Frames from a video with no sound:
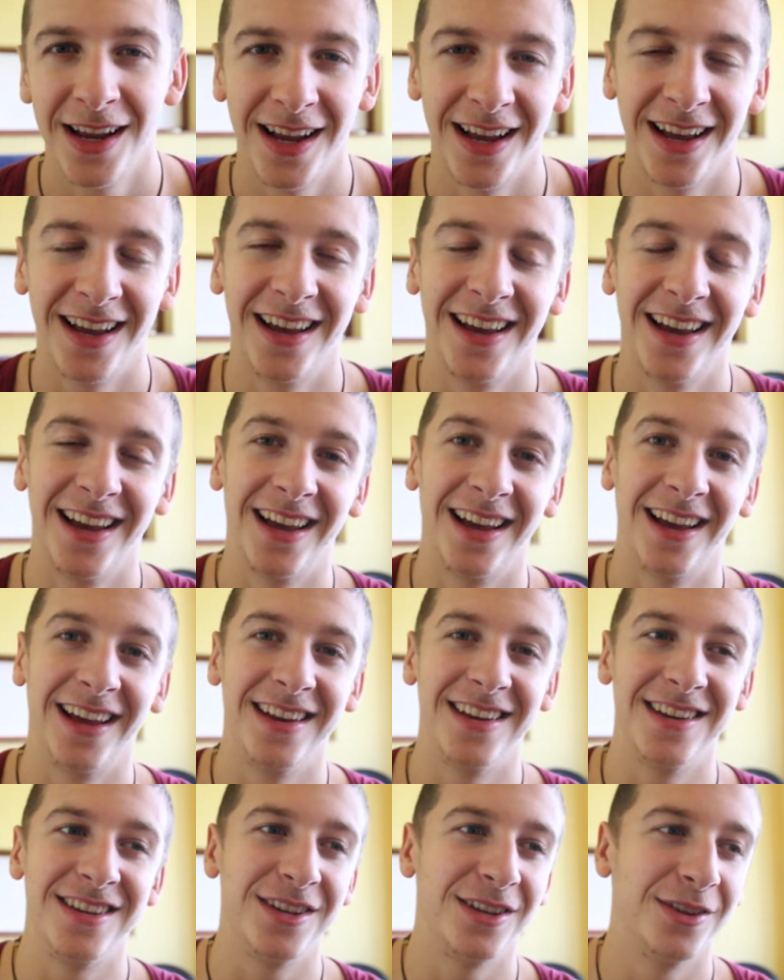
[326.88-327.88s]

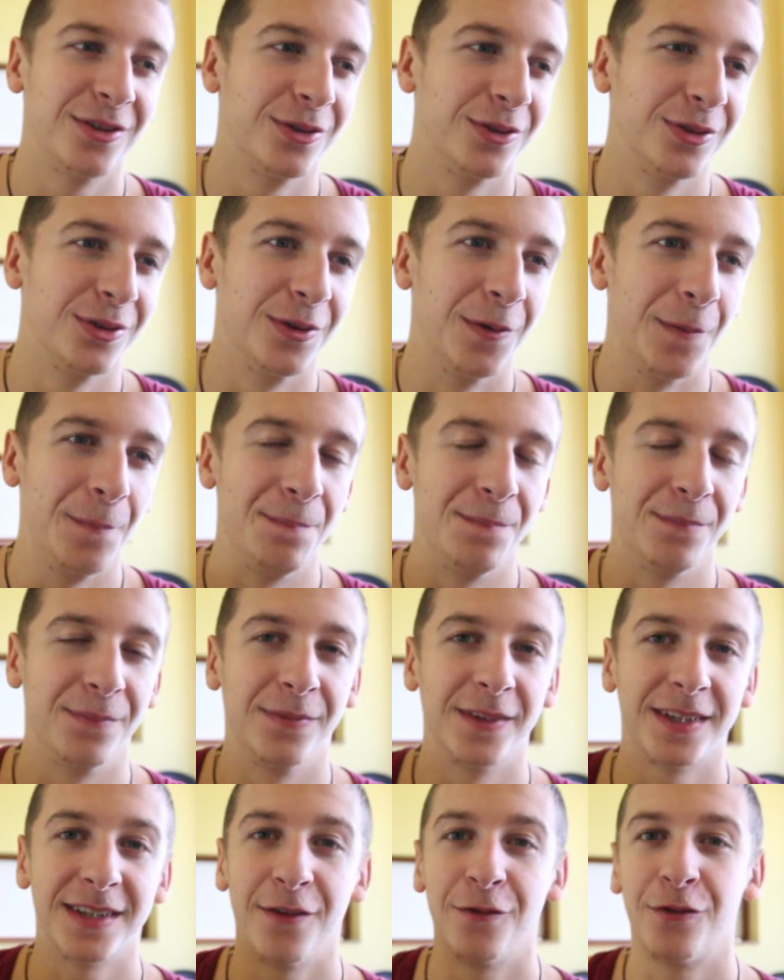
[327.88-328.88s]
and you
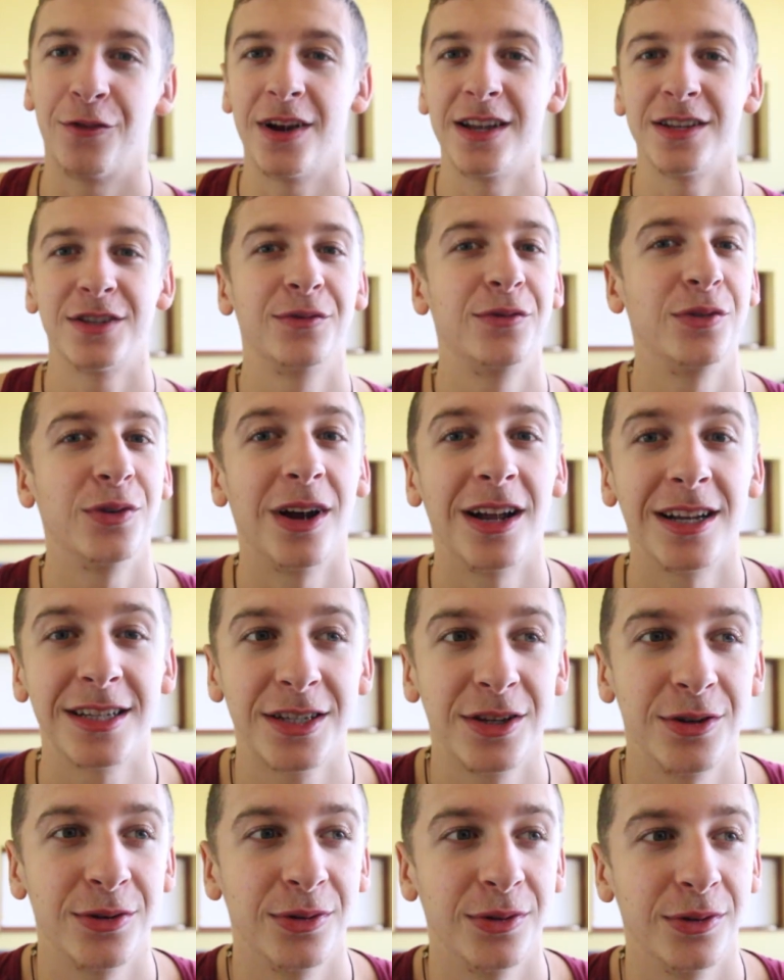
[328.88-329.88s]
um, some friends of you
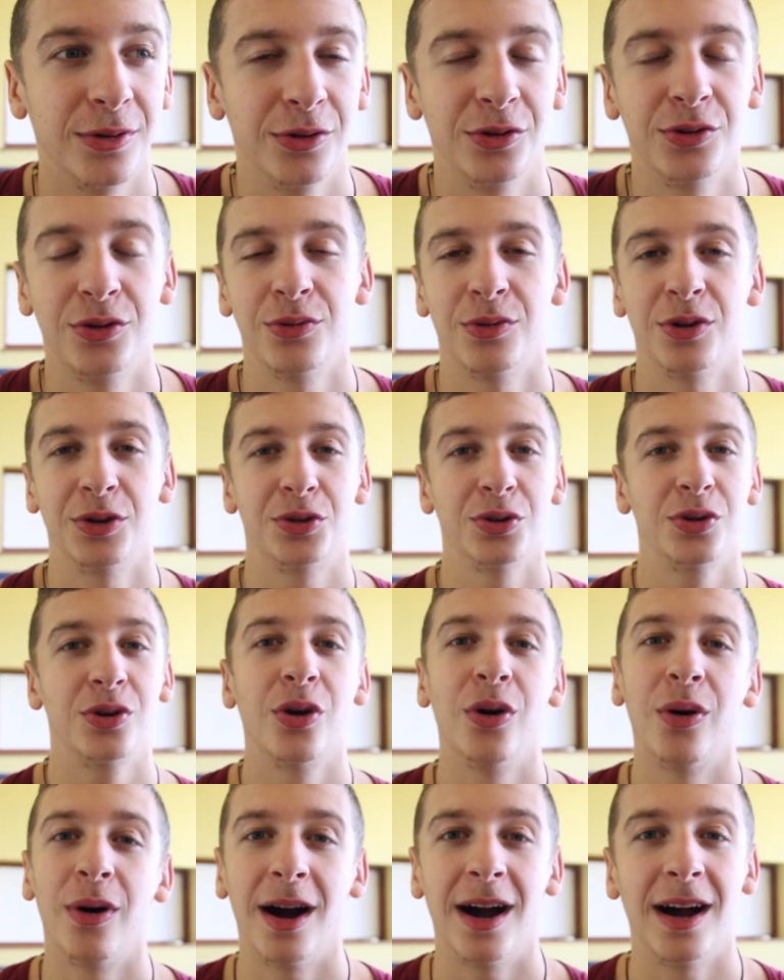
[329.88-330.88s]
ask you do you want to
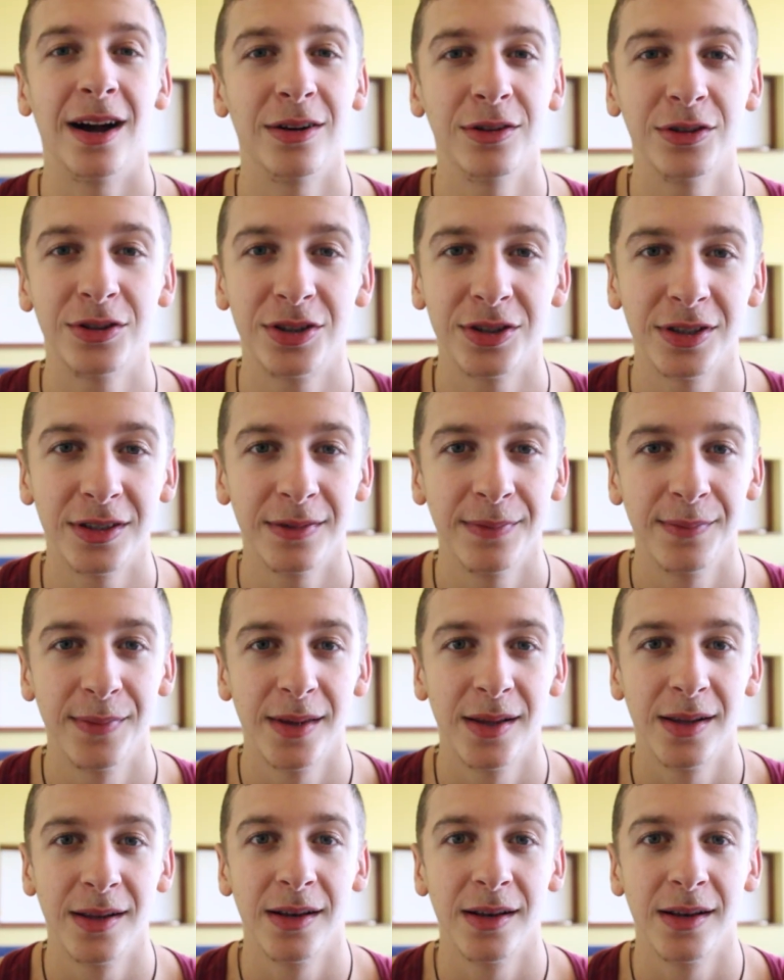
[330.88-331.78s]
go out uh,